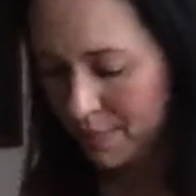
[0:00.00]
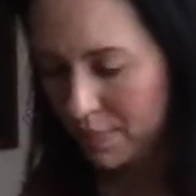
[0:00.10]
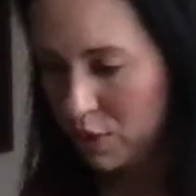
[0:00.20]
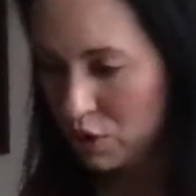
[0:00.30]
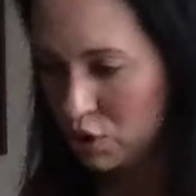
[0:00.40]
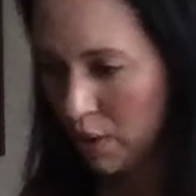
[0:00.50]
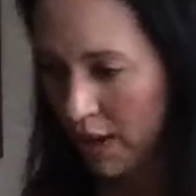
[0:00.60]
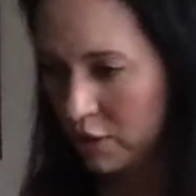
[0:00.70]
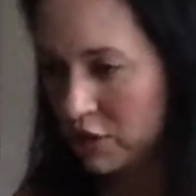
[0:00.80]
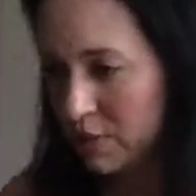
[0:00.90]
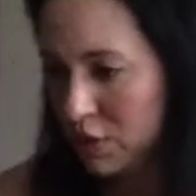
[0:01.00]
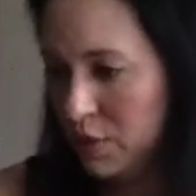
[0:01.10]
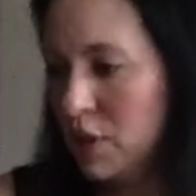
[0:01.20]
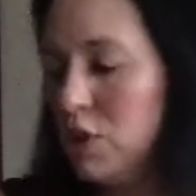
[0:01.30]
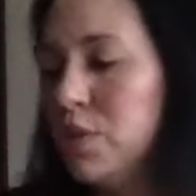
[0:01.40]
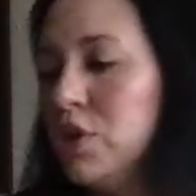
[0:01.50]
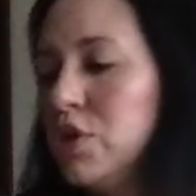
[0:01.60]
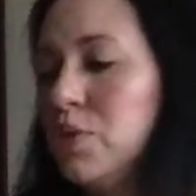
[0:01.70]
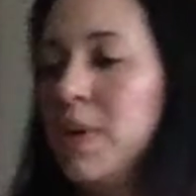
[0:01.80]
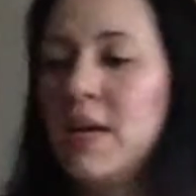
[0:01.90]
Mutual energy between you and your
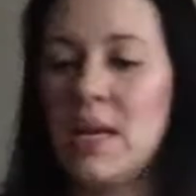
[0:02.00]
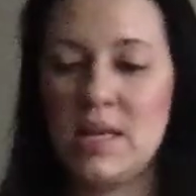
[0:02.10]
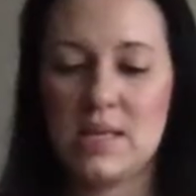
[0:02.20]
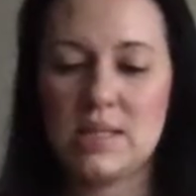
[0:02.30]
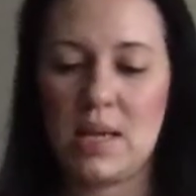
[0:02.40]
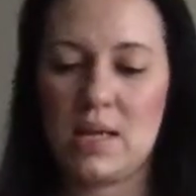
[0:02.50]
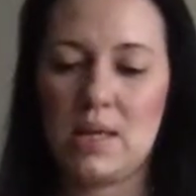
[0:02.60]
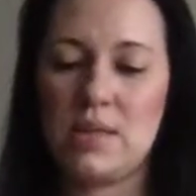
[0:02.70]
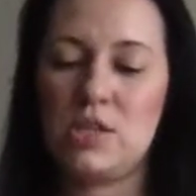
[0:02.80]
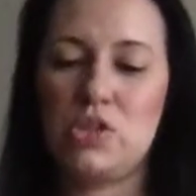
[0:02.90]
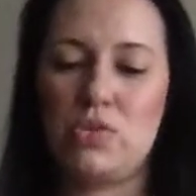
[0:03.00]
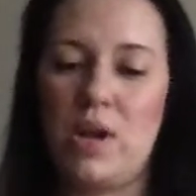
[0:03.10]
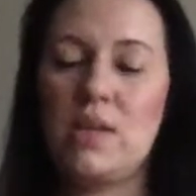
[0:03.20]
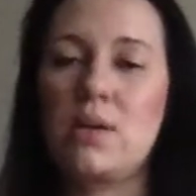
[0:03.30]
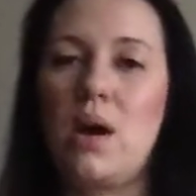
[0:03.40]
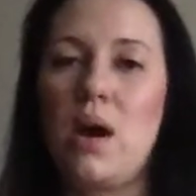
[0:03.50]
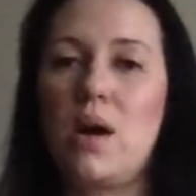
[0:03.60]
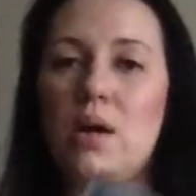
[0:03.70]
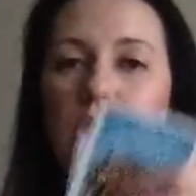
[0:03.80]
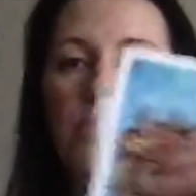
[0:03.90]
twin is the Strength
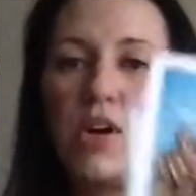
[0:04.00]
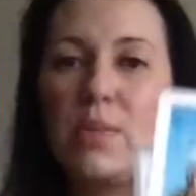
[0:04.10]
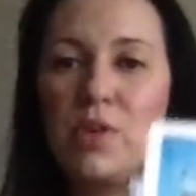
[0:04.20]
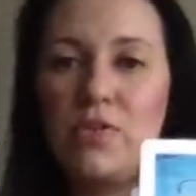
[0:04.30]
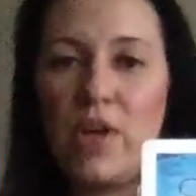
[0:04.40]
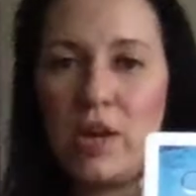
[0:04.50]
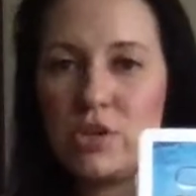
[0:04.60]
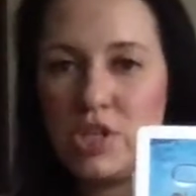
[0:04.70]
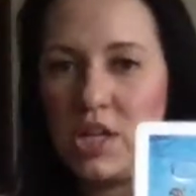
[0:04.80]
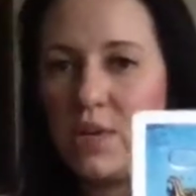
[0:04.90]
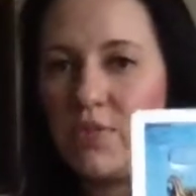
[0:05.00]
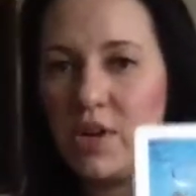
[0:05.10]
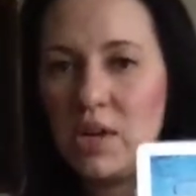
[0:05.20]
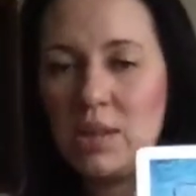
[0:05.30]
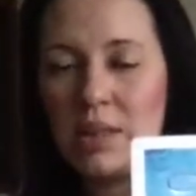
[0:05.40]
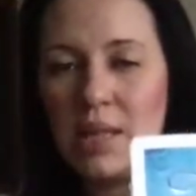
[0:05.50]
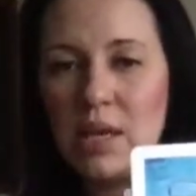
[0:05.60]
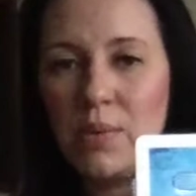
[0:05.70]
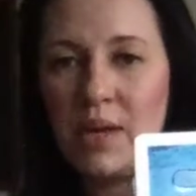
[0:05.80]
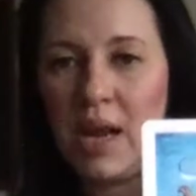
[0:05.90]
card. Very beautiful energy, very
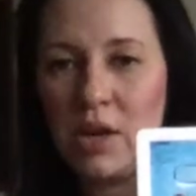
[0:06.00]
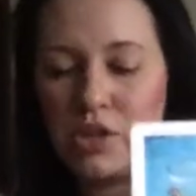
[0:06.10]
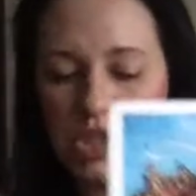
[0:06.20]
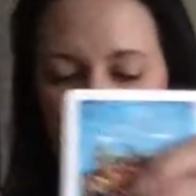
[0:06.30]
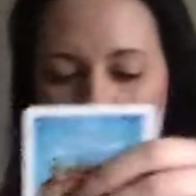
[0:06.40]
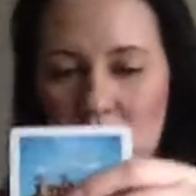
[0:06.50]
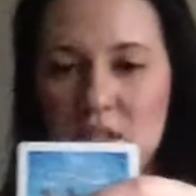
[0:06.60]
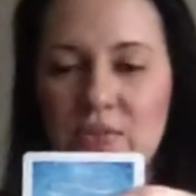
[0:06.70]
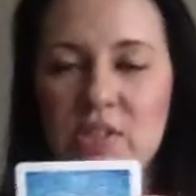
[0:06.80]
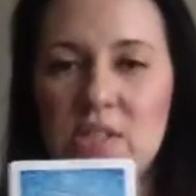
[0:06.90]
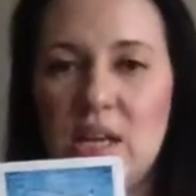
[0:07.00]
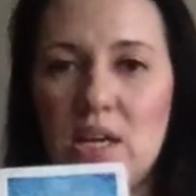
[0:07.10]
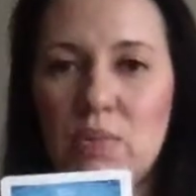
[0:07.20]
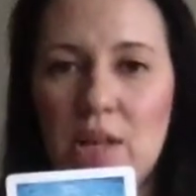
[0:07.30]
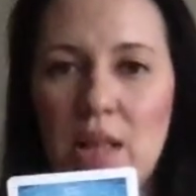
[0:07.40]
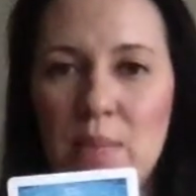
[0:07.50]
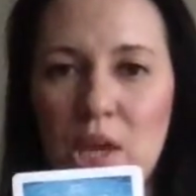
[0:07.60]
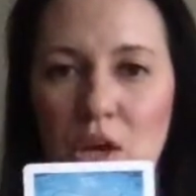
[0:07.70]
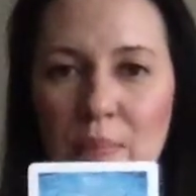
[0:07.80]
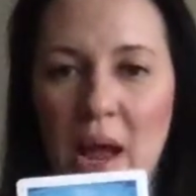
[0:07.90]
Leoan energy here. It feels like
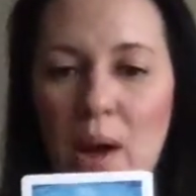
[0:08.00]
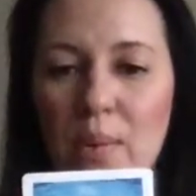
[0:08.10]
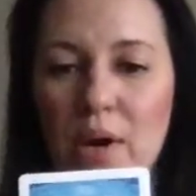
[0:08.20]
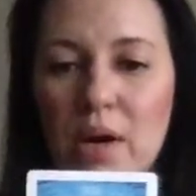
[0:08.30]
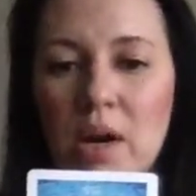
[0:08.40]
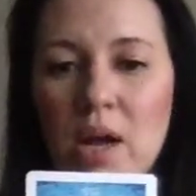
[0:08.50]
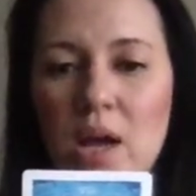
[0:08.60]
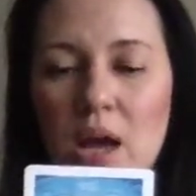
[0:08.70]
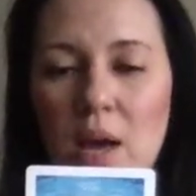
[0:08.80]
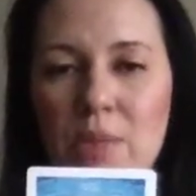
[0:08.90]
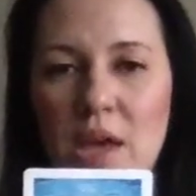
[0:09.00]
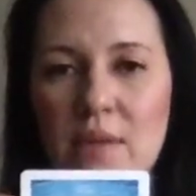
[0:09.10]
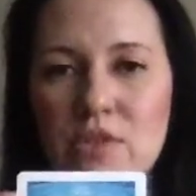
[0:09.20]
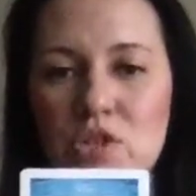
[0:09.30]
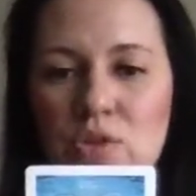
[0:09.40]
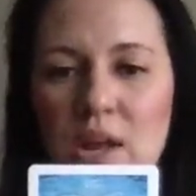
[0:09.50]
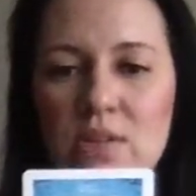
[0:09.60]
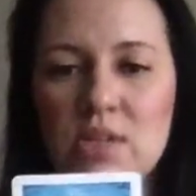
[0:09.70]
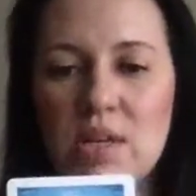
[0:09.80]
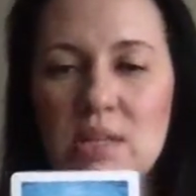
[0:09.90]
reclaiming your power. You have
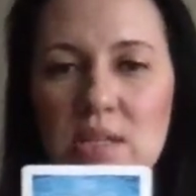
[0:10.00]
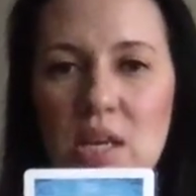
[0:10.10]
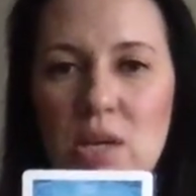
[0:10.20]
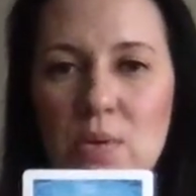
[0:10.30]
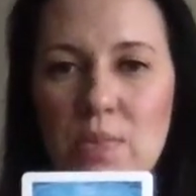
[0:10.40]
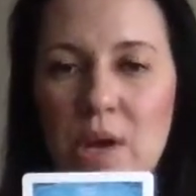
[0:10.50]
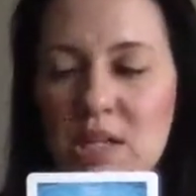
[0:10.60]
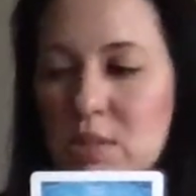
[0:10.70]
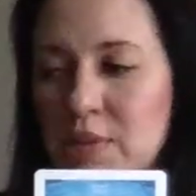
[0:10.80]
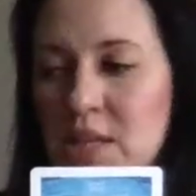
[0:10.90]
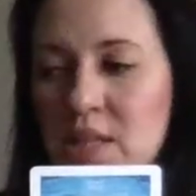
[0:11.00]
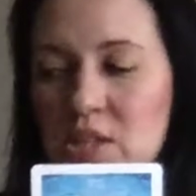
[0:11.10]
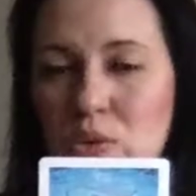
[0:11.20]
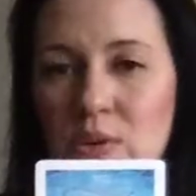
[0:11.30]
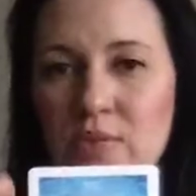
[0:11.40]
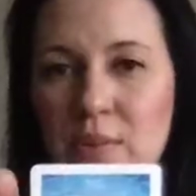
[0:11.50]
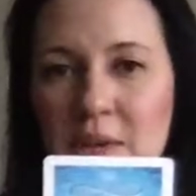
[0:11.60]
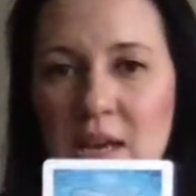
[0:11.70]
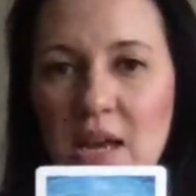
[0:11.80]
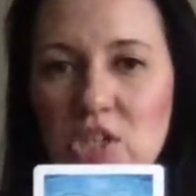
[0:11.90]
strength to continue possibly in this twin flame
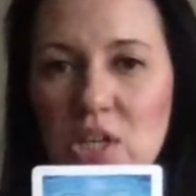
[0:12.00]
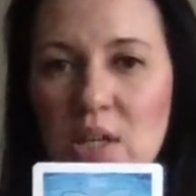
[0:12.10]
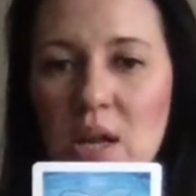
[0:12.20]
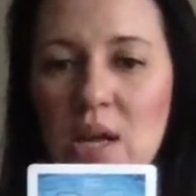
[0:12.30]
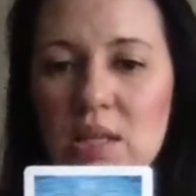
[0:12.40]
connection.